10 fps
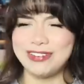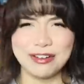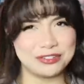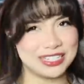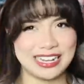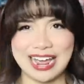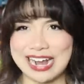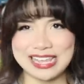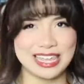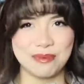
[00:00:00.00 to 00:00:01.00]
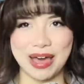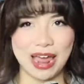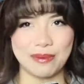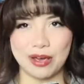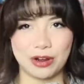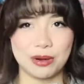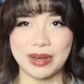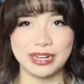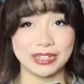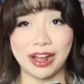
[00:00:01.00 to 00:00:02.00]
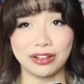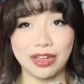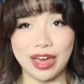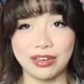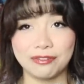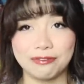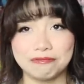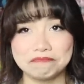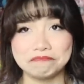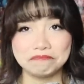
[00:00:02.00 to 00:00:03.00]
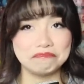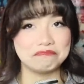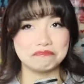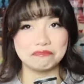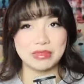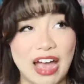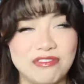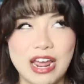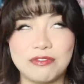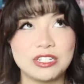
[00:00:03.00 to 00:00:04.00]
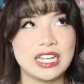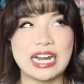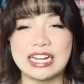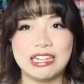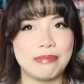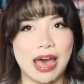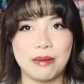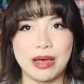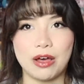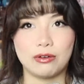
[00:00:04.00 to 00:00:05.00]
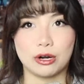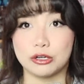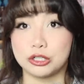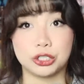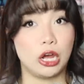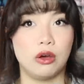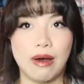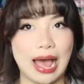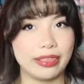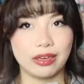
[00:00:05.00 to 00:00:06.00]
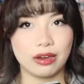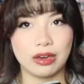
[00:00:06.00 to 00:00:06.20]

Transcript: never said anything bad about her in my entire life. I've never said anything bad about her show either.